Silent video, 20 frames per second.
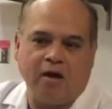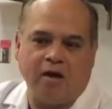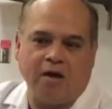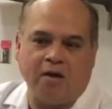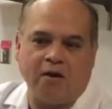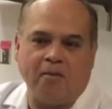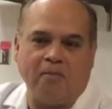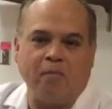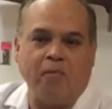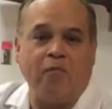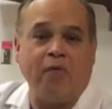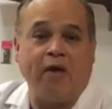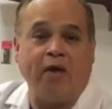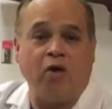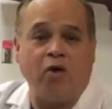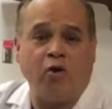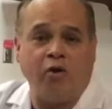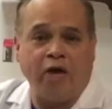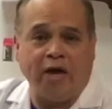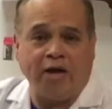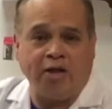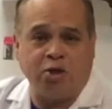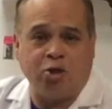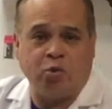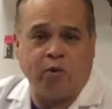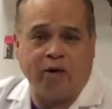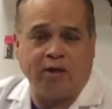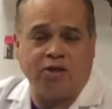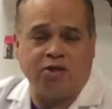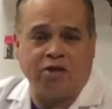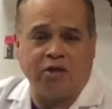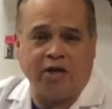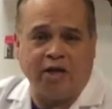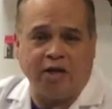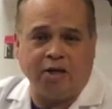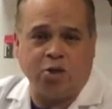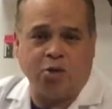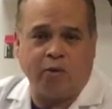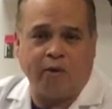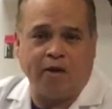um, they are nitrate to
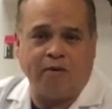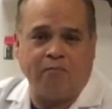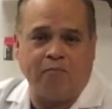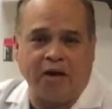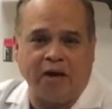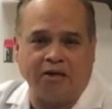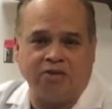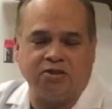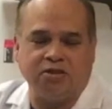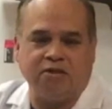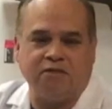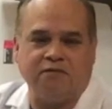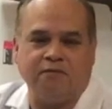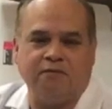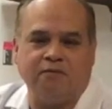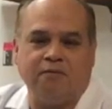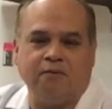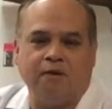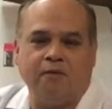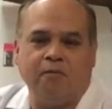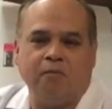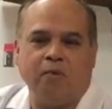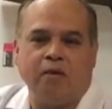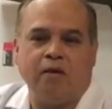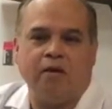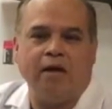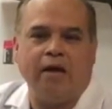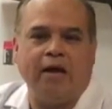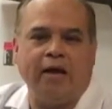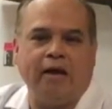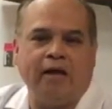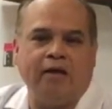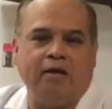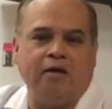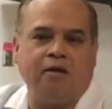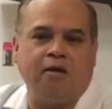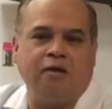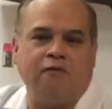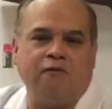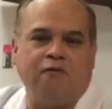nitrate positive,
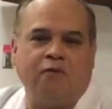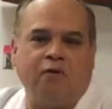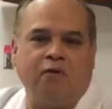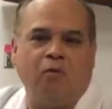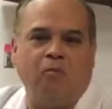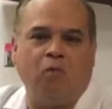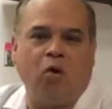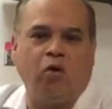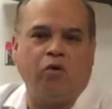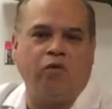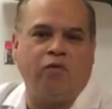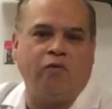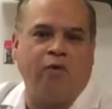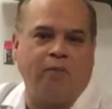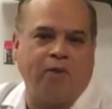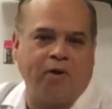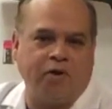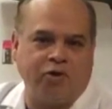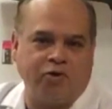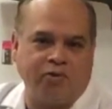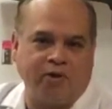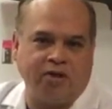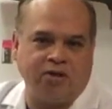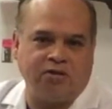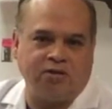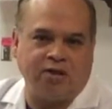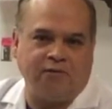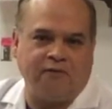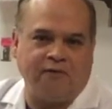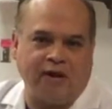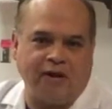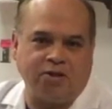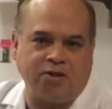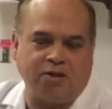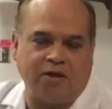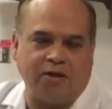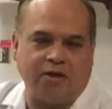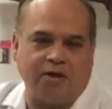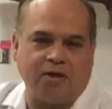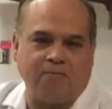and if they're mobile, they're peritrichously
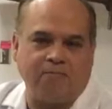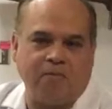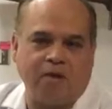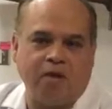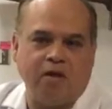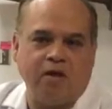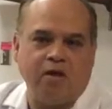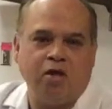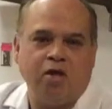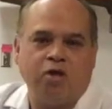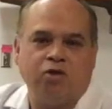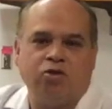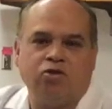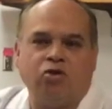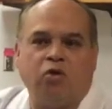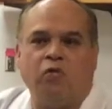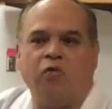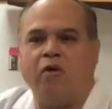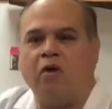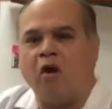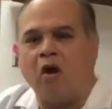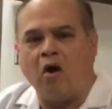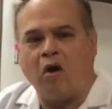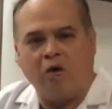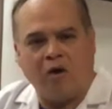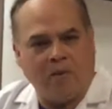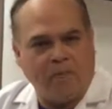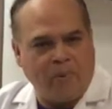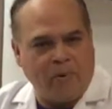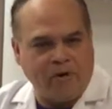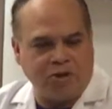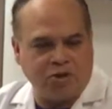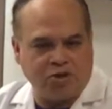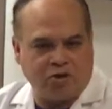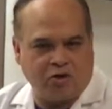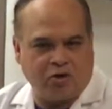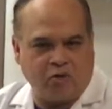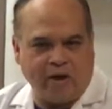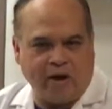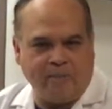flagellated. So there are a bunch
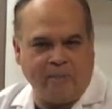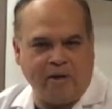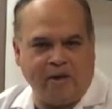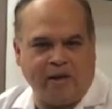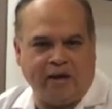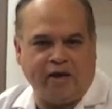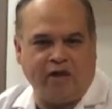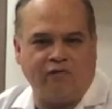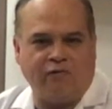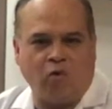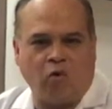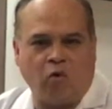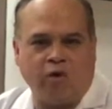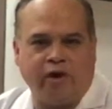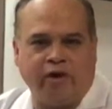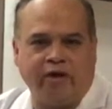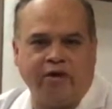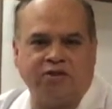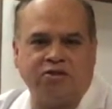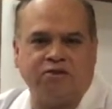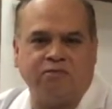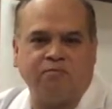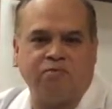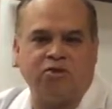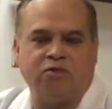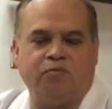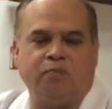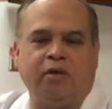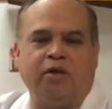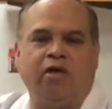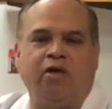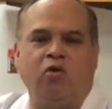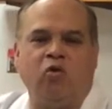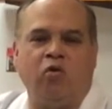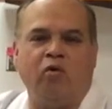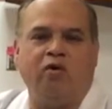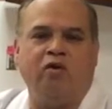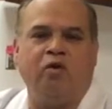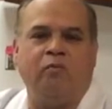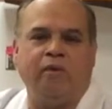of gram-negative organisms, but in
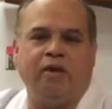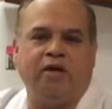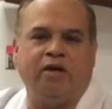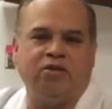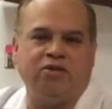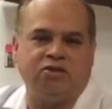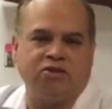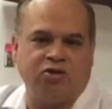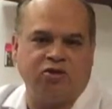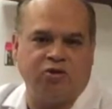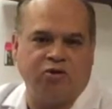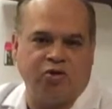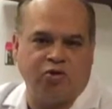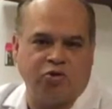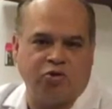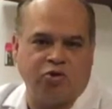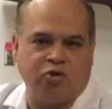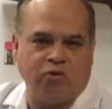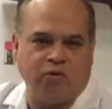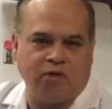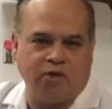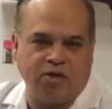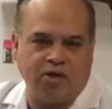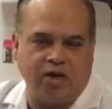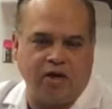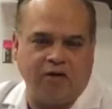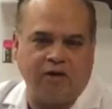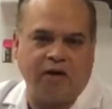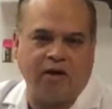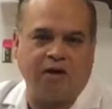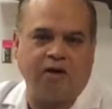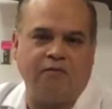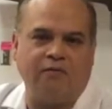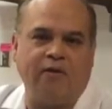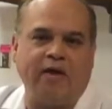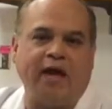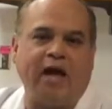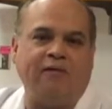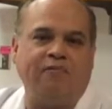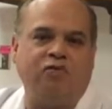order to be considered a true enteric,
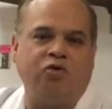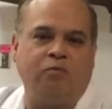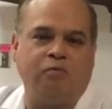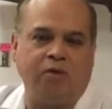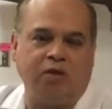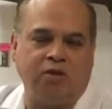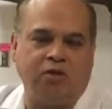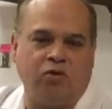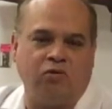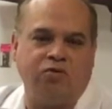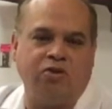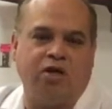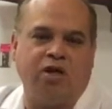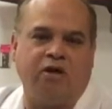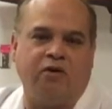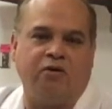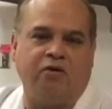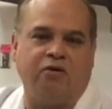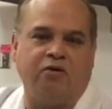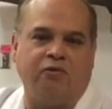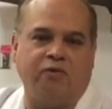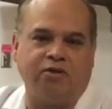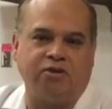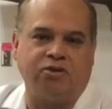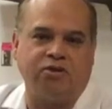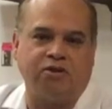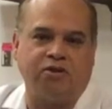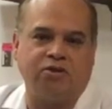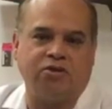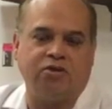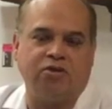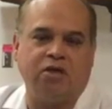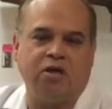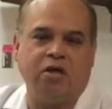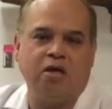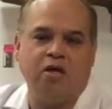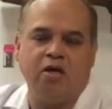they have to meet those characteristics.